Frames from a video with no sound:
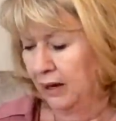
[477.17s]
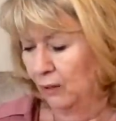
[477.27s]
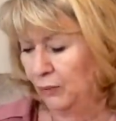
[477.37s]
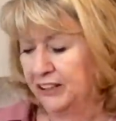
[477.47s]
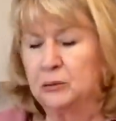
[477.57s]

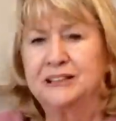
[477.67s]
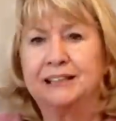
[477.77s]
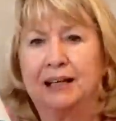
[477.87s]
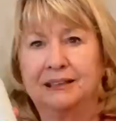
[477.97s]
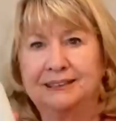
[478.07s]
which was
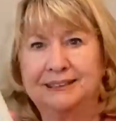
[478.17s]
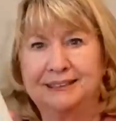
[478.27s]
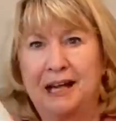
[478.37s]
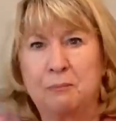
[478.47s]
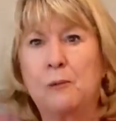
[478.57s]
the
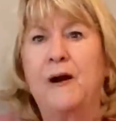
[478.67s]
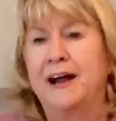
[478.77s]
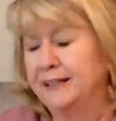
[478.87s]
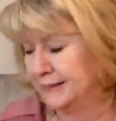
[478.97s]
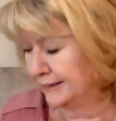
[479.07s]
same
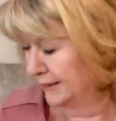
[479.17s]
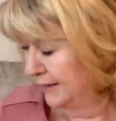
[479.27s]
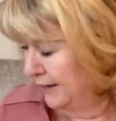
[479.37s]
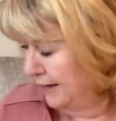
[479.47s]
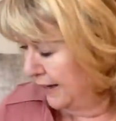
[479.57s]
price.
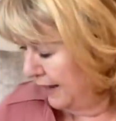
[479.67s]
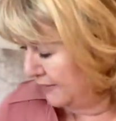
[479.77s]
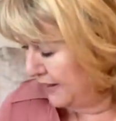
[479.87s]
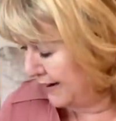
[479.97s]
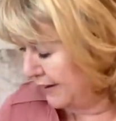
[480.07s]

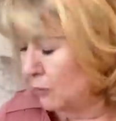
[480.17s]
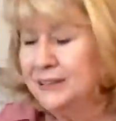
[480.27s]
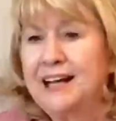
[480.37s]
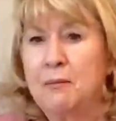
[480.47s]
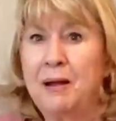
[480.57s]
And then I
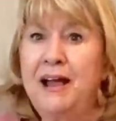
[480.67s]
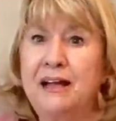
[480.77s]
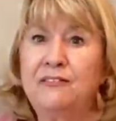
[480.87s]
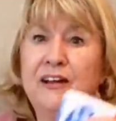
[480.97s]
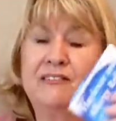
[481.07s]
always get my
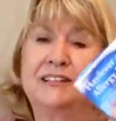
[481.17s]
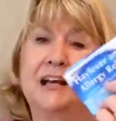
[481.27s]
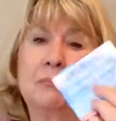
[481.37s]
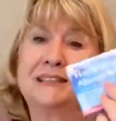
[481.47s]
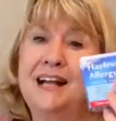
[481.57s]
hay fever
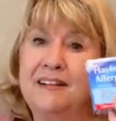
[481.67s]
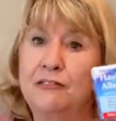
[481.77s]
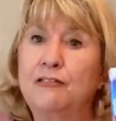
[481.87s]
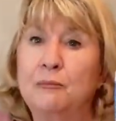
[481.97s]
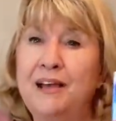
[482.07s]
tablets, either
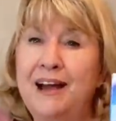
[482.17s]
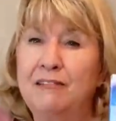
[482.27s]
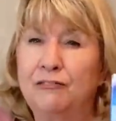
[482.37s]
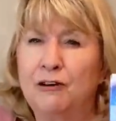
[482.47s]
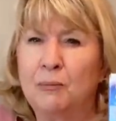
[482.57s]
from there or from